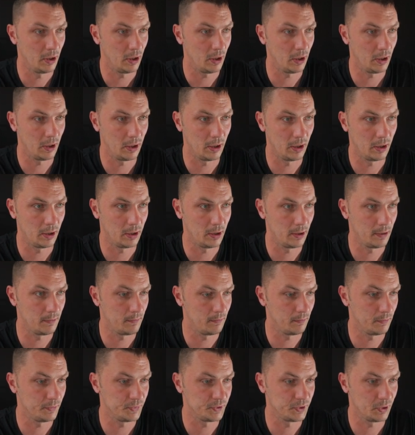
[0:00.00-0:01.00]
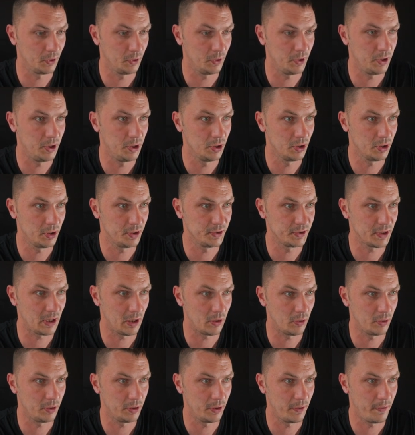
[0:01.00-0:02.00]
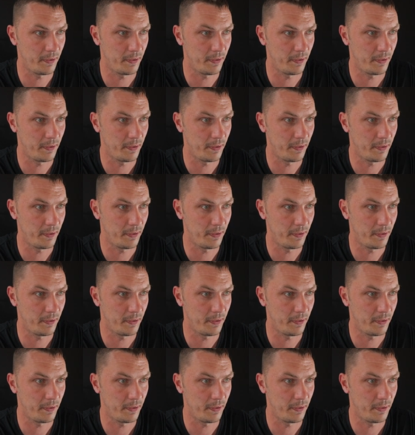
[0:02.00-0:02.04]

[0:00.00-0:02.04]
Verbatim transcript: um, so here is our